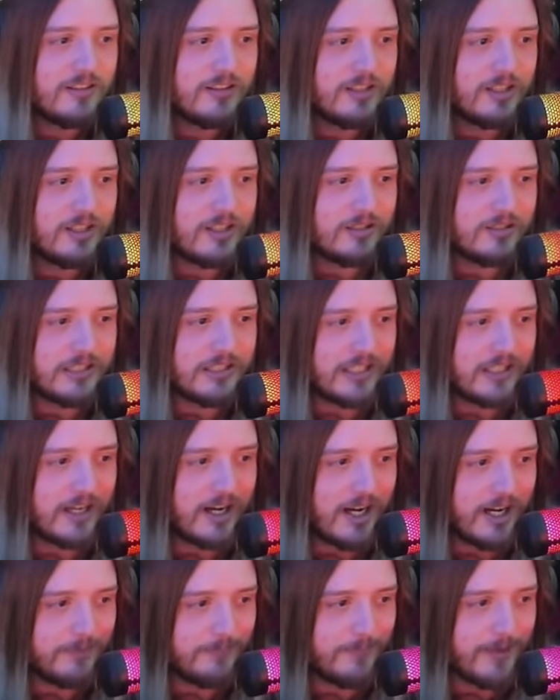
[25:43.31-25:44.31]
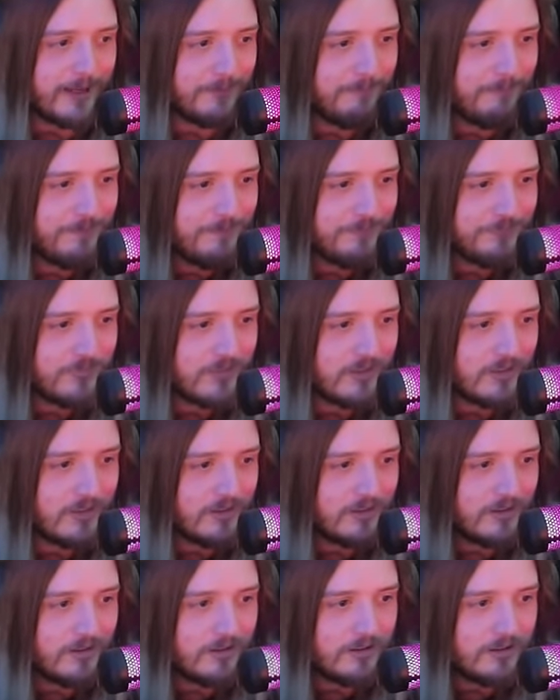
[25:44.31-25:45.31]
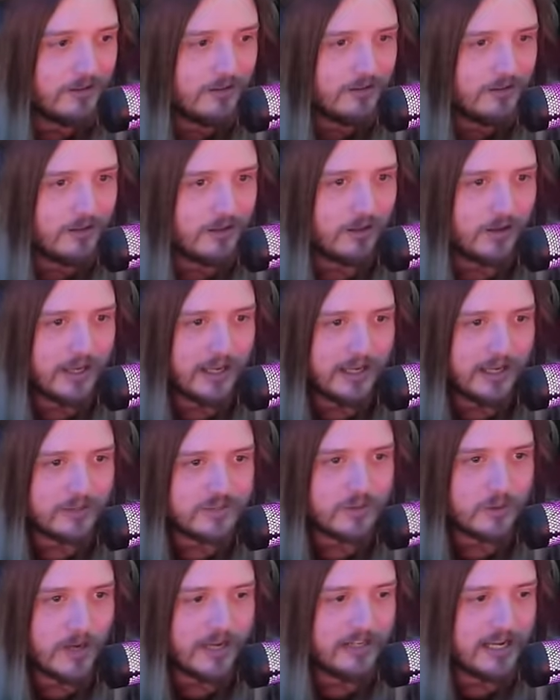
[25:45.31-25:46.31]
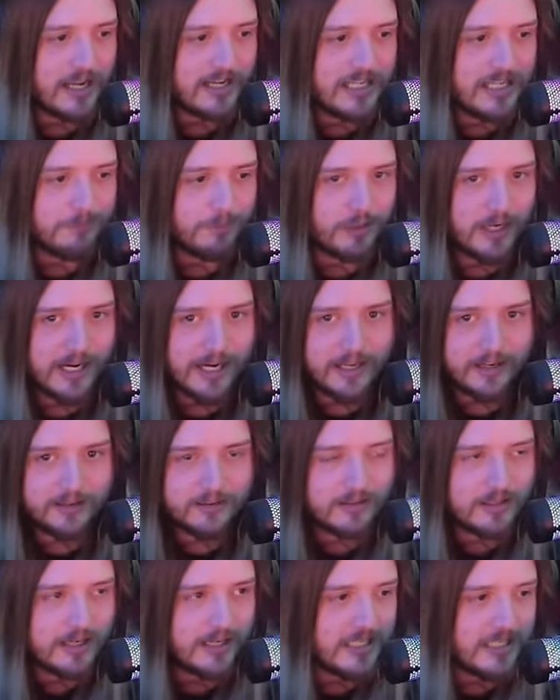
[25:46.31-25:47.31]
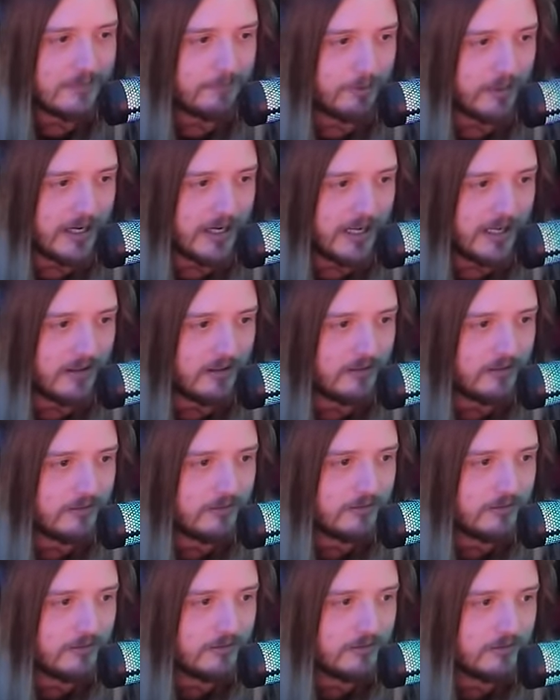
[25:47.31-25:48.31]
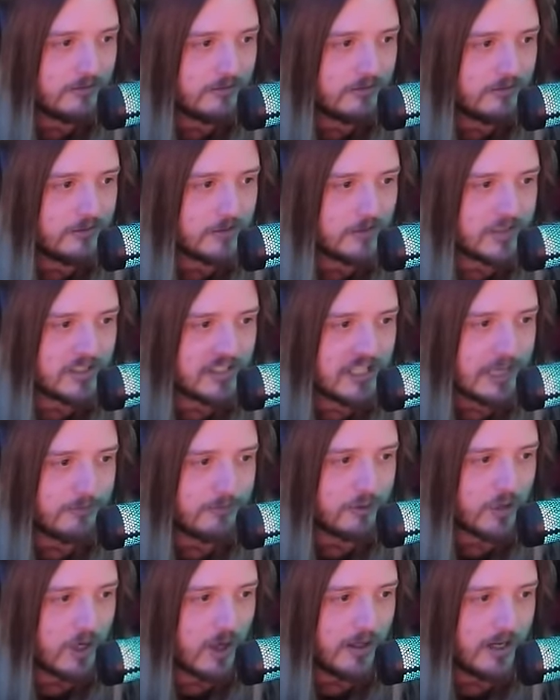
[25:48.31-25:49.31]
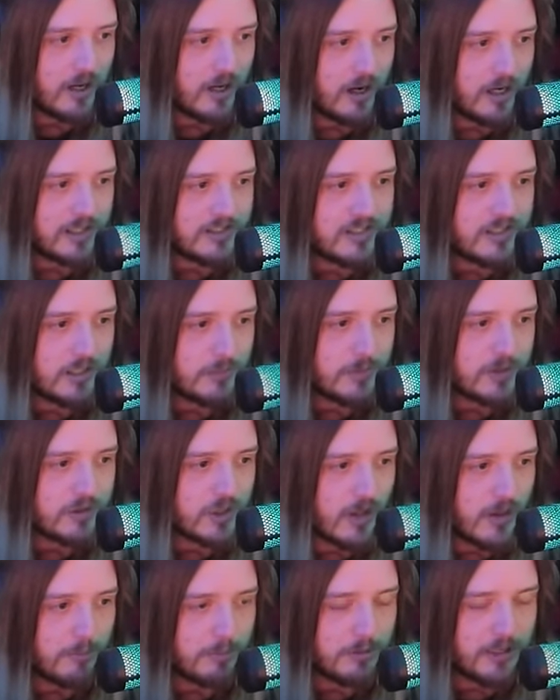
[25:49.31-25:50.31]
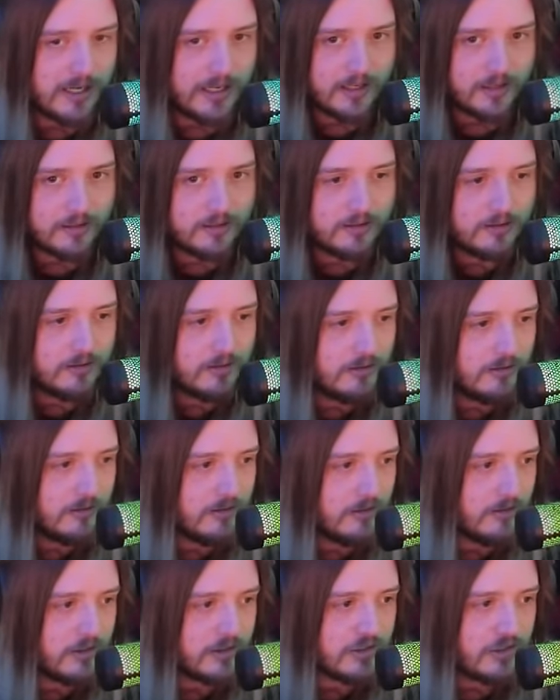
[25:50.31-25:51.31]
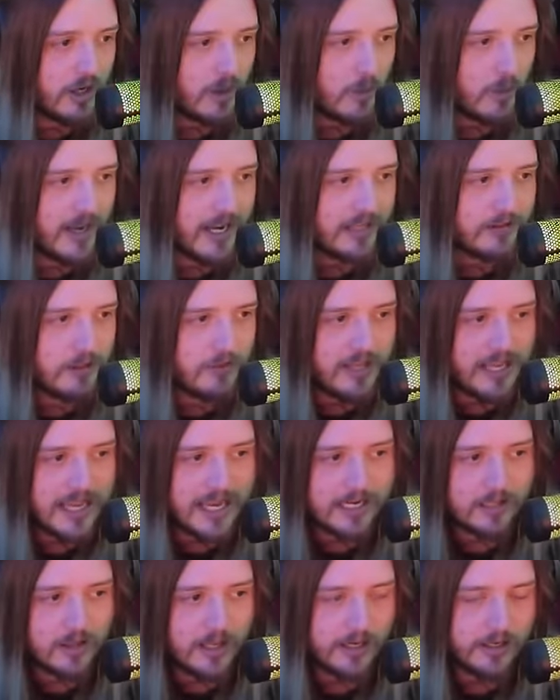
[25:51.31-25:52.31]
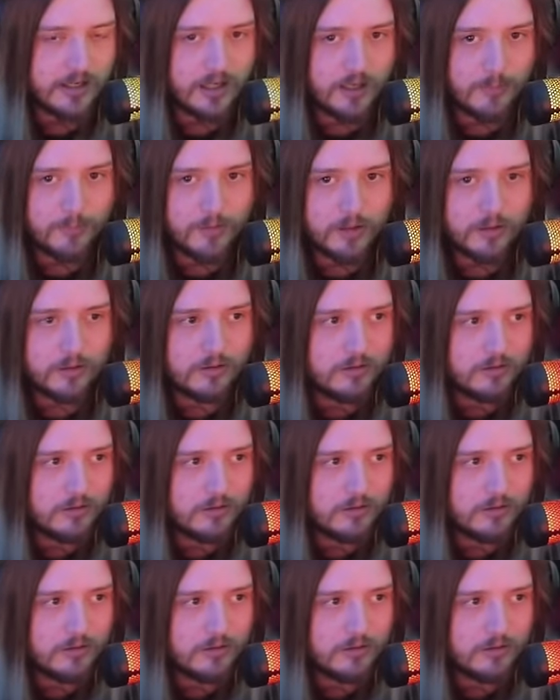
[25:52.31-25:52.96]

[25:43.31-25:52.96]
Holy god, man. Okay, so I, I need Brann. I need Brann. So we just keep drawing cards until we draw the Brann. There's no way I could do the Acolyte combo.